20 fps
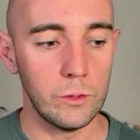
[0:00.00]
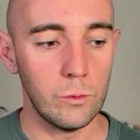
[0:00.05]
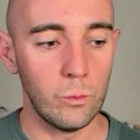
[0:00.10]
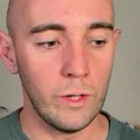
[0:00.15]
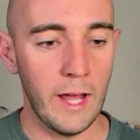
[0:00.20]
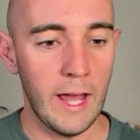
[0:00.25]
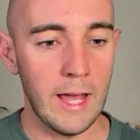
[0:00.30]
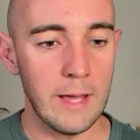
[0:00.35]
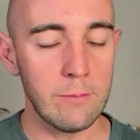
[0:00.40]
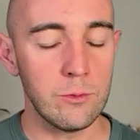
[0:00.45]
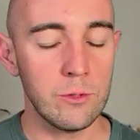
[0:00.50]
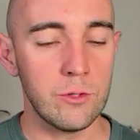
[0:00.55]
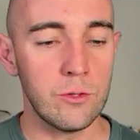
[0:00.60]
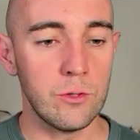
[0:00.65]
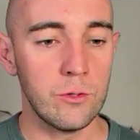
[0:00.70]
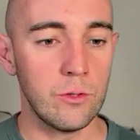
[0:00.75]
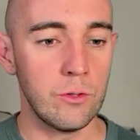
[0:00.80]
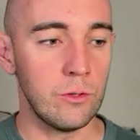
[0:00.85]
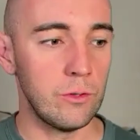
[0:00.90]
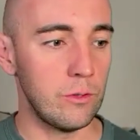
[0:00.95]
we're able
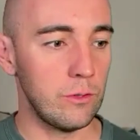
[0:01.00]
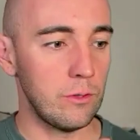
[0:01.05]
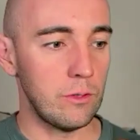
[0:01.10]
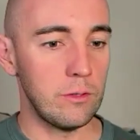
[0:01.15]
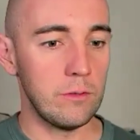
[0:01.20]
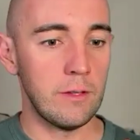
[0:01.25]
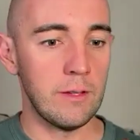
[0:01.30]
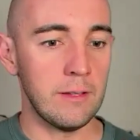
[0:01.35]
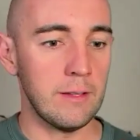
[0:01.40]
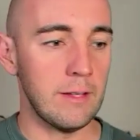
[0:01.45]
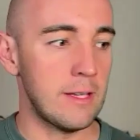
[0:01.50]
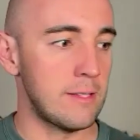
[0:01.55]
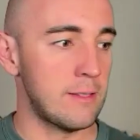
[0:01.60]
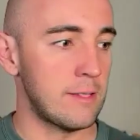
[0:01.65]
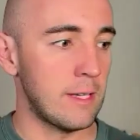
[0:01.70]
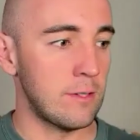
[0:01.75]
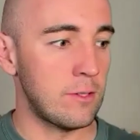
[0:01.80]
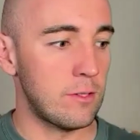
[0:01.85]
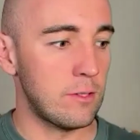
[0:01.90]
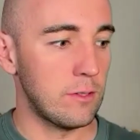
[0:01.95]
to
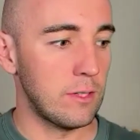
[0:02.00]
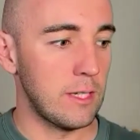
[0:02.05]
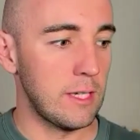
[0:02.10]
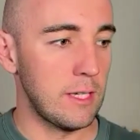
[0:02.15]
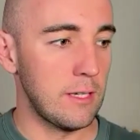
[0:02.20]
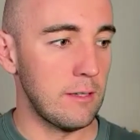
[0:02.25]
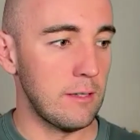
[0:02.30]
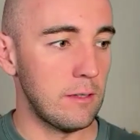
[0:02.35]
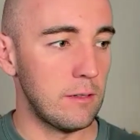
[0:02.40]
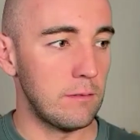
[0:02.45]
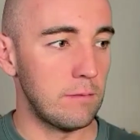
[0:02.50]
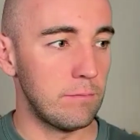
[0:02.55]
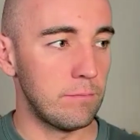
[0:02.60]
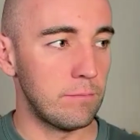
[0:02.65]
essentially